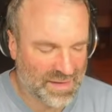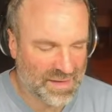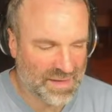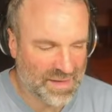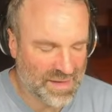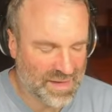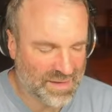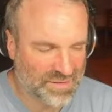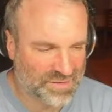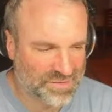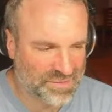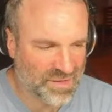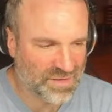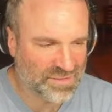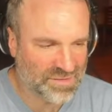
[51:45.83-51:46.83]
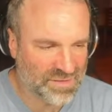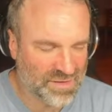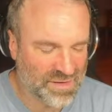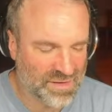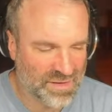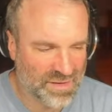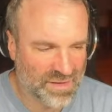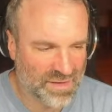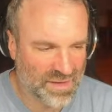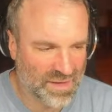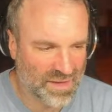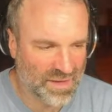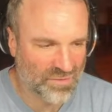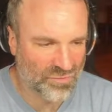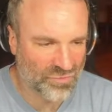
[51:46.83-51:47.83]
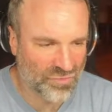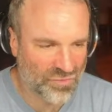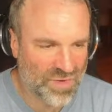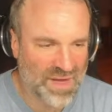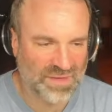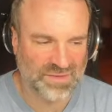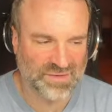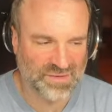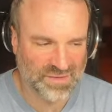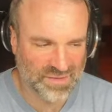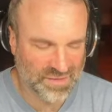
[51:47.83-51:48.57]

it's such a rich